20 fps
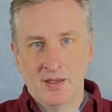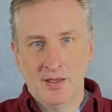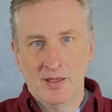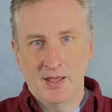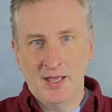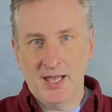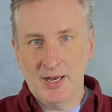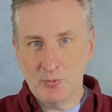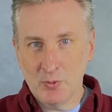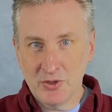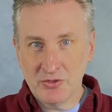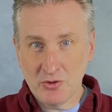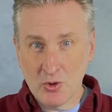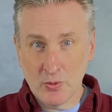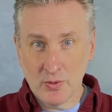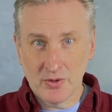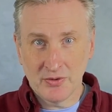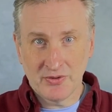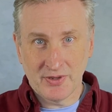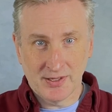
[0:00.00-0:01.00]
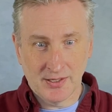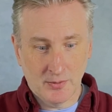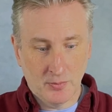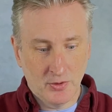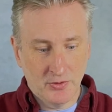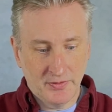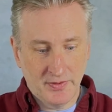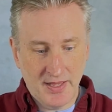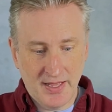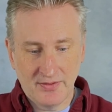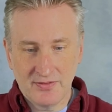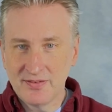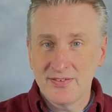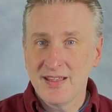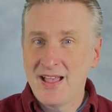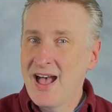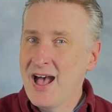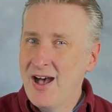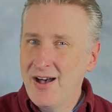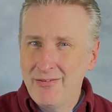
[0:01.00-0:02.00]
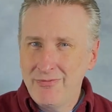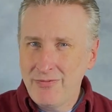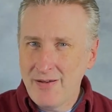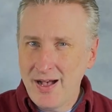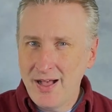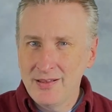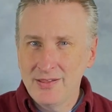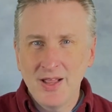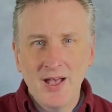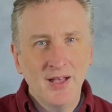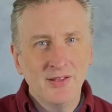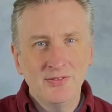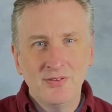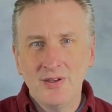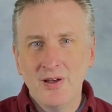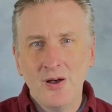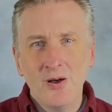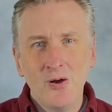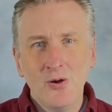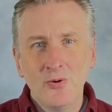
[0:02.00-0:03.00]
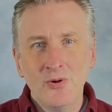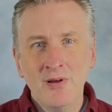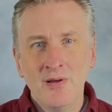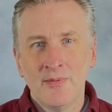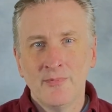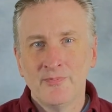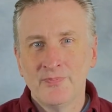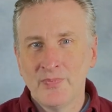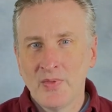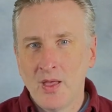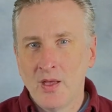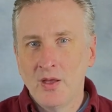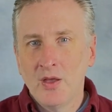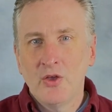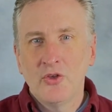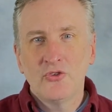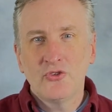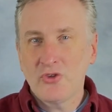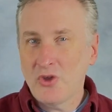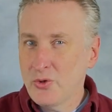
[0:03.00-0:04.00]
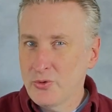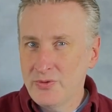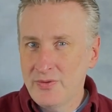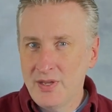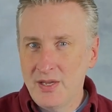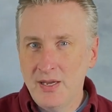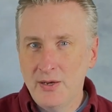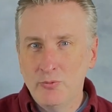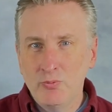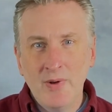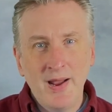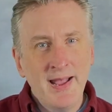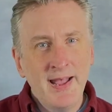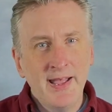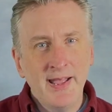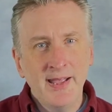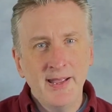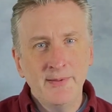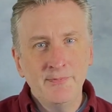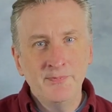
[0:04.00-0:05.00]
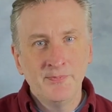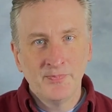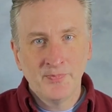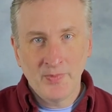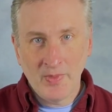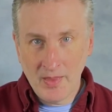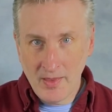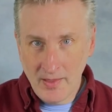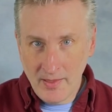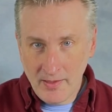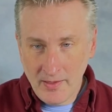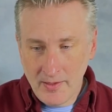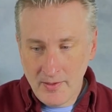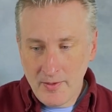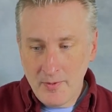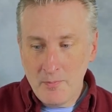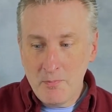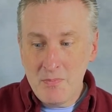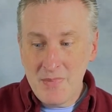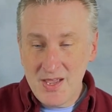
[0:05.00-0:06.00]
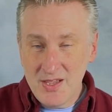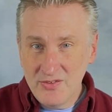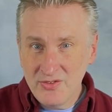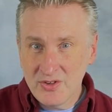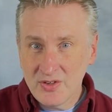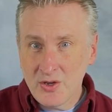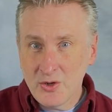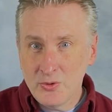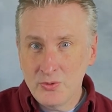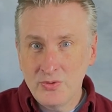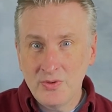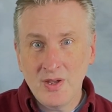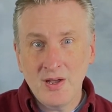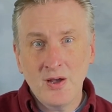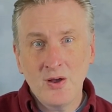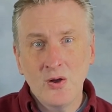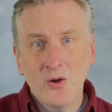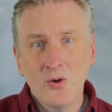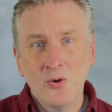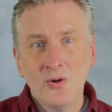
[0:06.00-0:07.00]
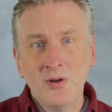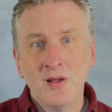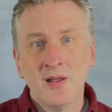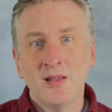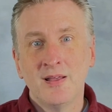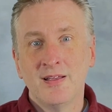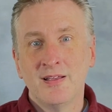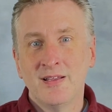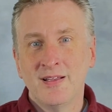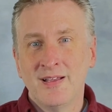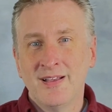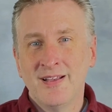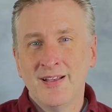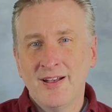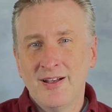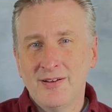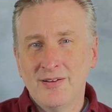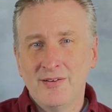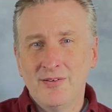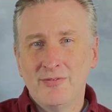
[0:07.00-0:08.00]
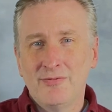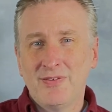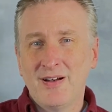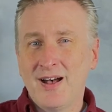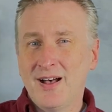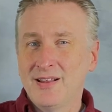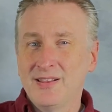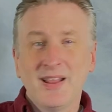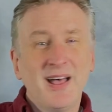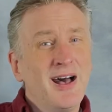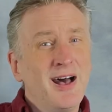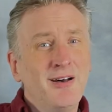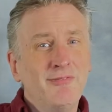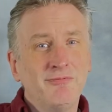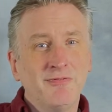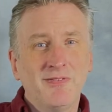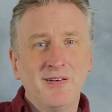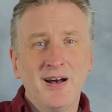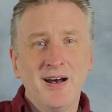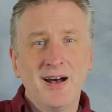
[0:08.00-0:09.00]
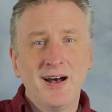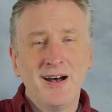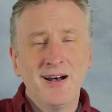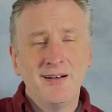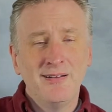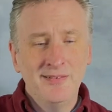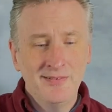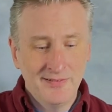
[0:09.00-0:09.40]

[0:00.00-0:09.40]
And with tonal syllables, that's fa la do, so ti re, mi so do, fa la fa.